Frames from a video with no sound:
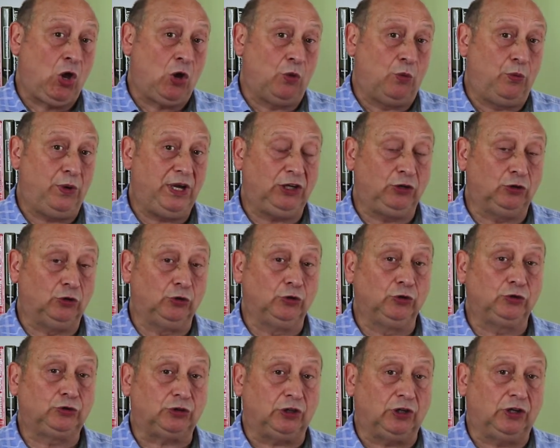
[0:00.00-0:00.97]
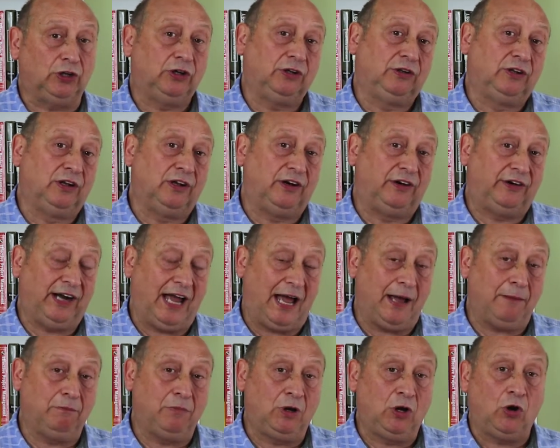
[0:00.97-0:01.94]
We use a
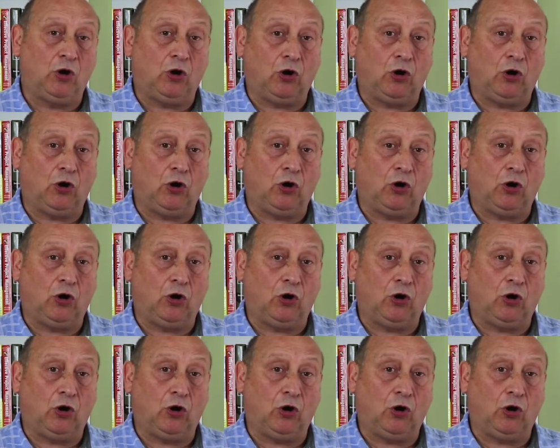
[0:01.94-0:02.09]
RAM